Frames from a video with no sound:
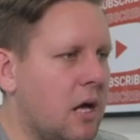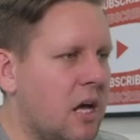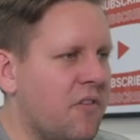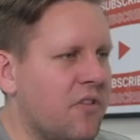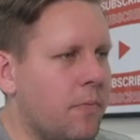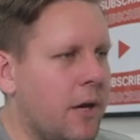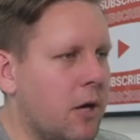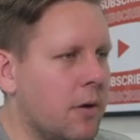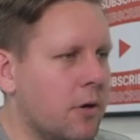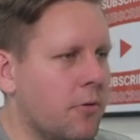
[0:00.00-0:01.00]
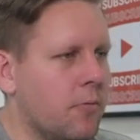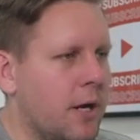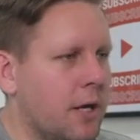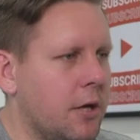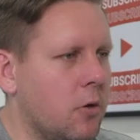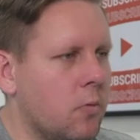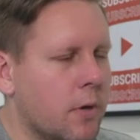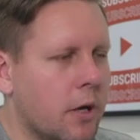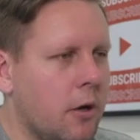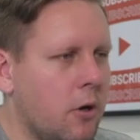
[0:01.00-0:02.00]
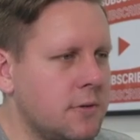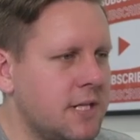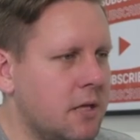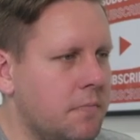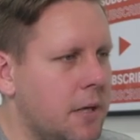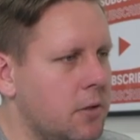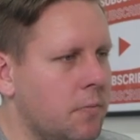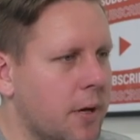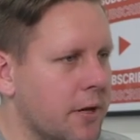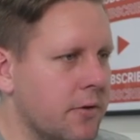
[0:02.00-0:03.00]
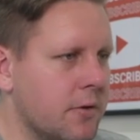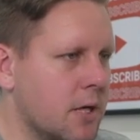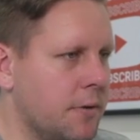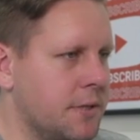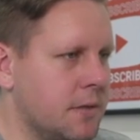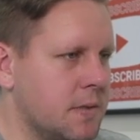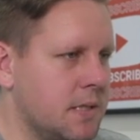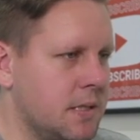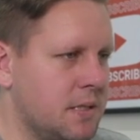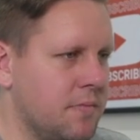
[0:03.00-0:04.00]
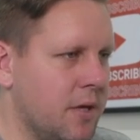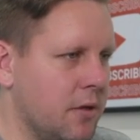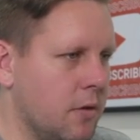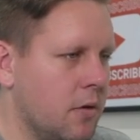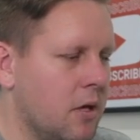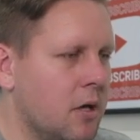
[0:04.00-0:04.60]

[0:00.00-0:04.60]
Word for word: After powering on the radio, we're going to hold down the menu button to go into the system menu.